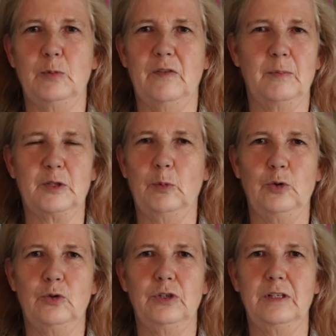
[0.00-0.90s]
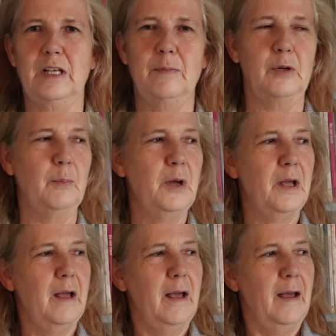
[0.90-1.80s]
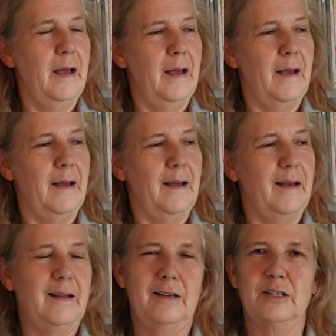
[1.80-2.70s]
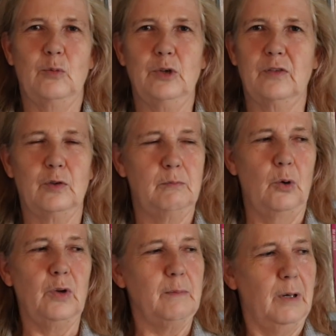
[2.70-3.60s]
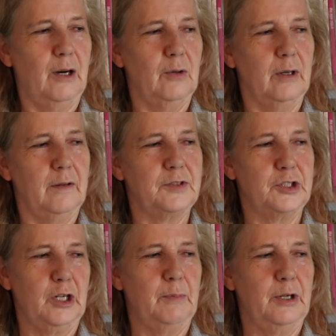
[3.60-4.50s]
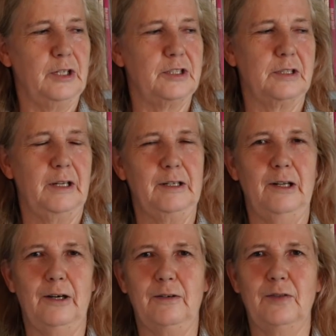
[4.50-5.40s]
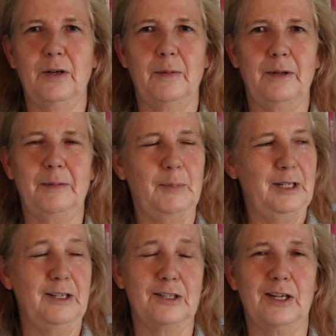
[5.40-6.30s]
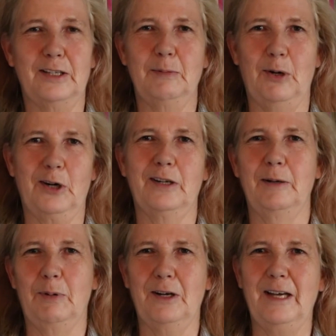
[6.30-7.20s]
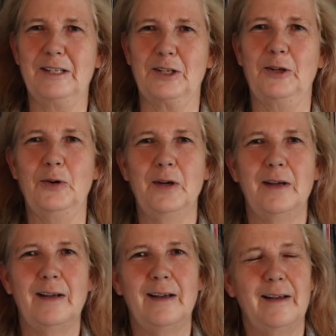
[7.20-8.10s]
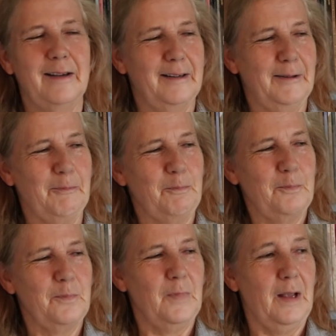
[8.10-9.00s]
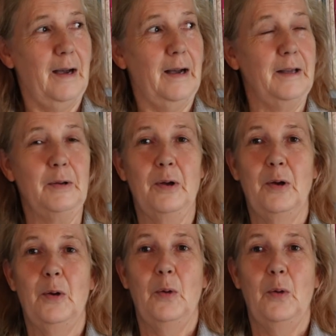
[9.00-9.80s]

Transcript: to me from someone who couldn't keep him. And he's a wonderful bowling ball of stubbornness and love, but he does like to bark, Barkangelo. I